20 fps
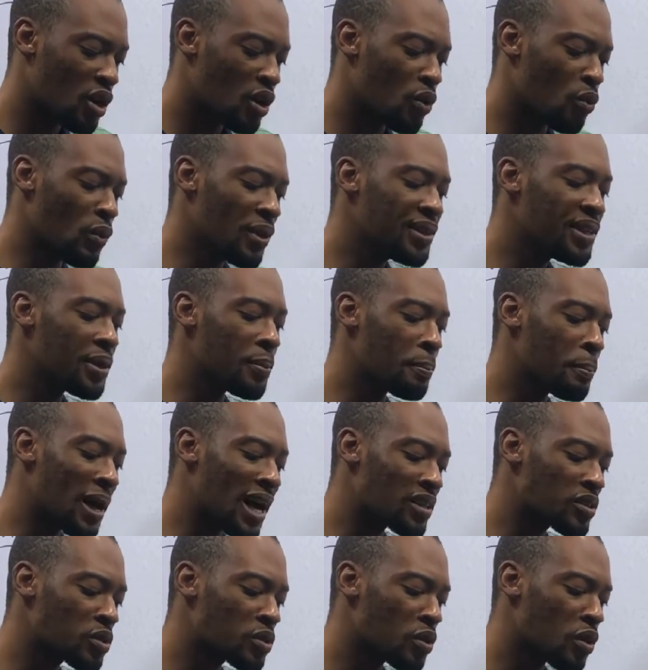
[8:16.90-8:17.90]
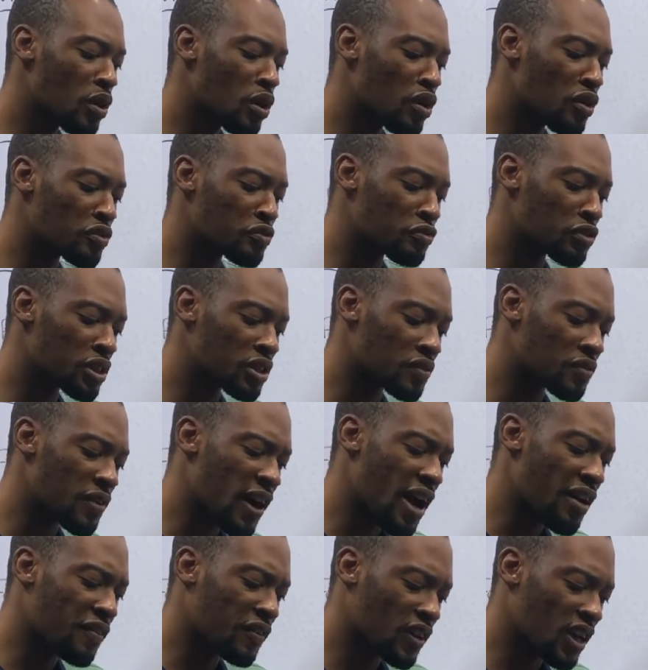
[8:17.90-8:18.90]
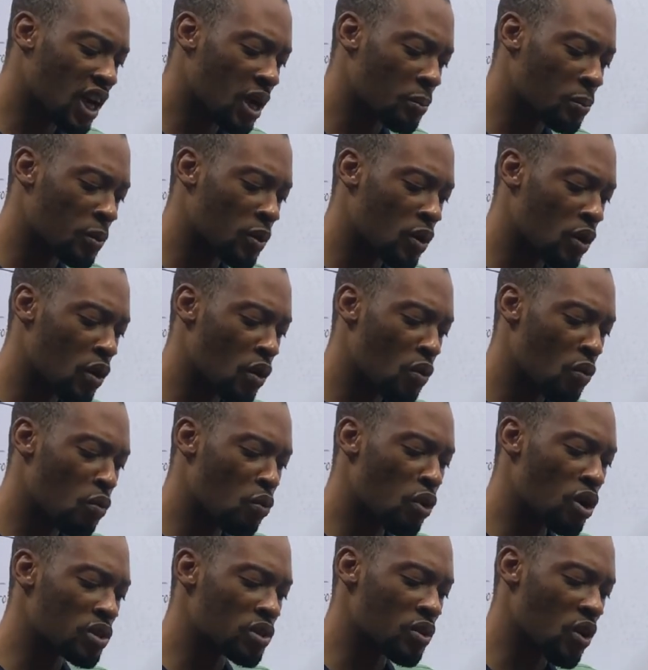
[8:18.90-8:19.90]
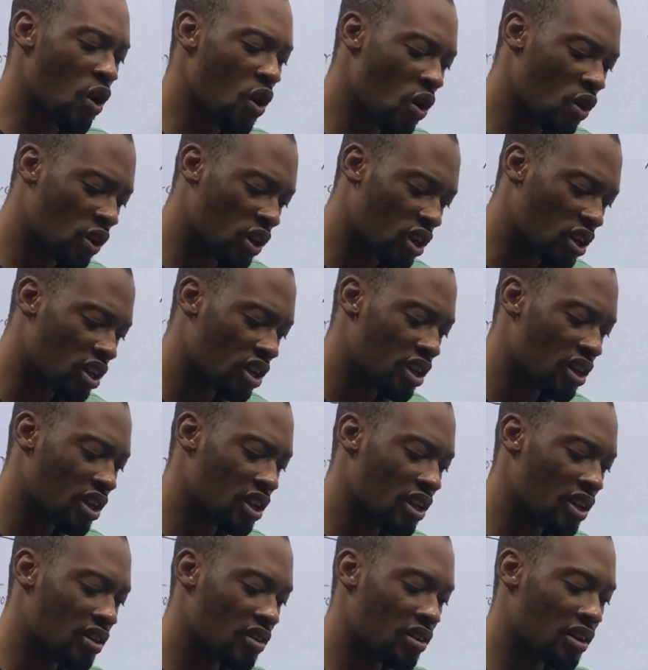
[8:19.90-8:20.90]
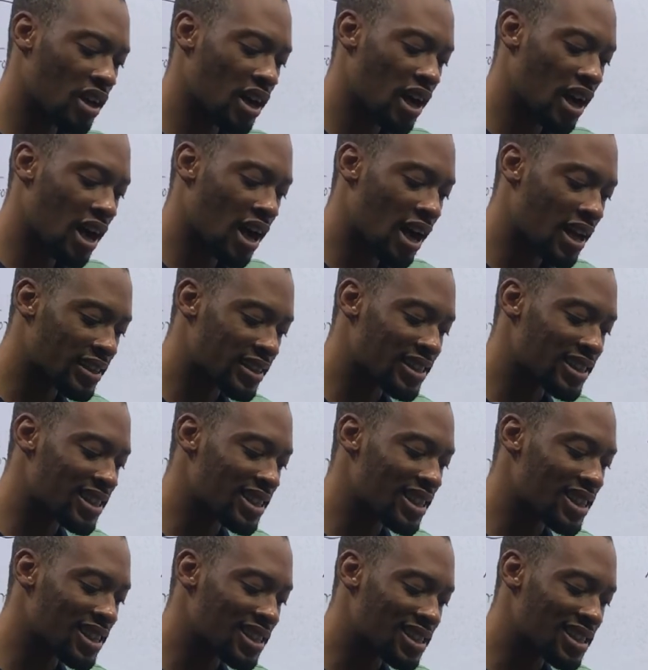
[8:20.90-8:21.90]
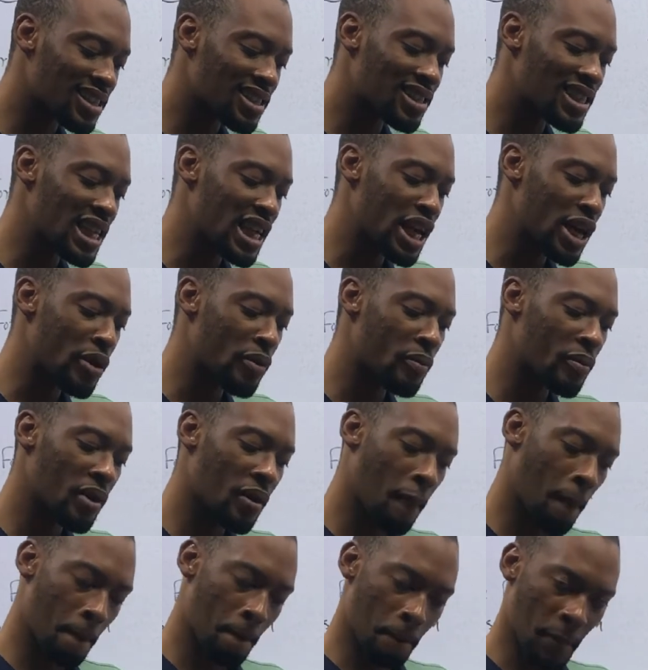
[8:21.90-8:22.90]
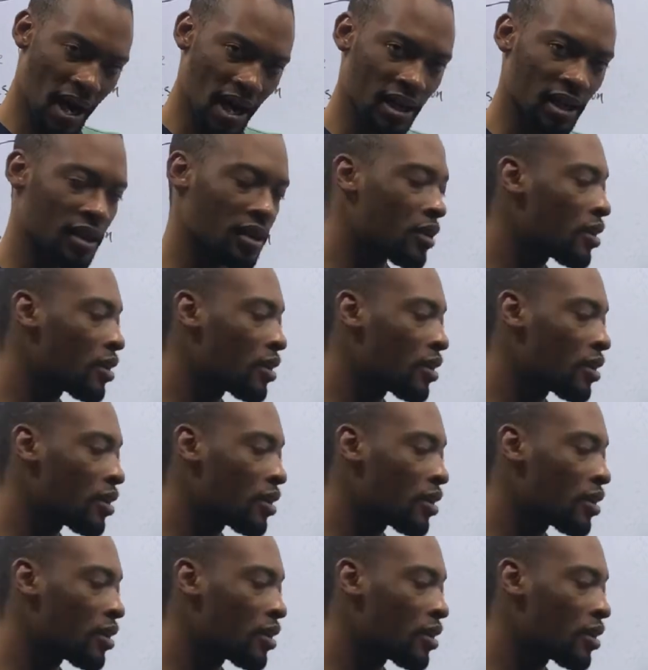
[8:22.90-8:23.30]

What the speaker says: when the mass of 25 gram was hung at the 18 cm mark.